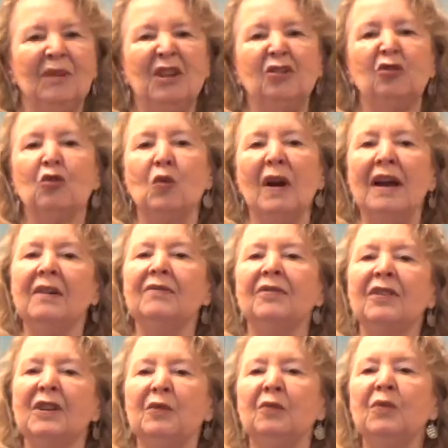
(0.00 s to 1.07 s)
me through
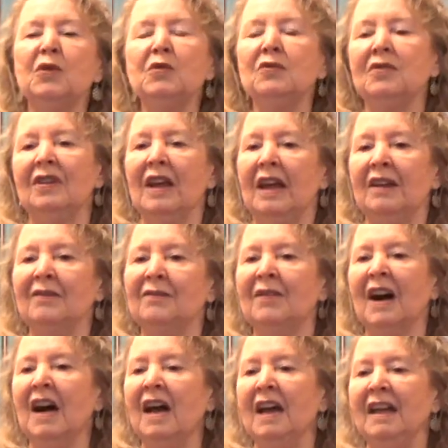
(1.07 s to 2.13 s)
every root and
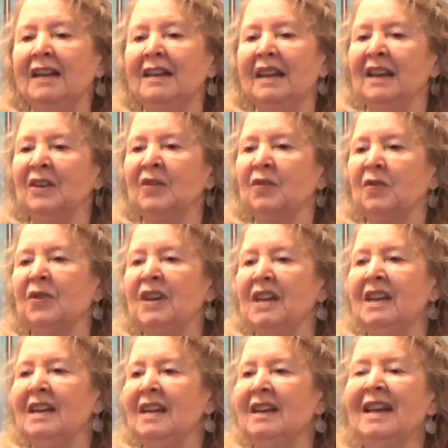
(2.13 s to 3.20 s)
vine and
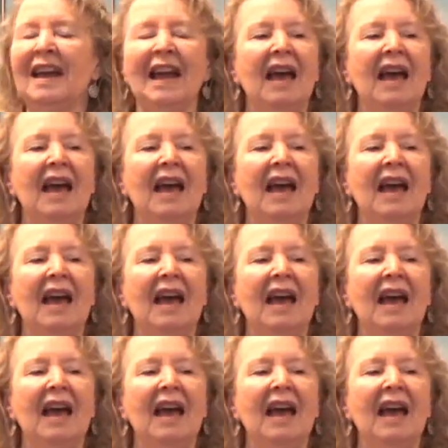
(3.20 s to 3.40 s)
tree,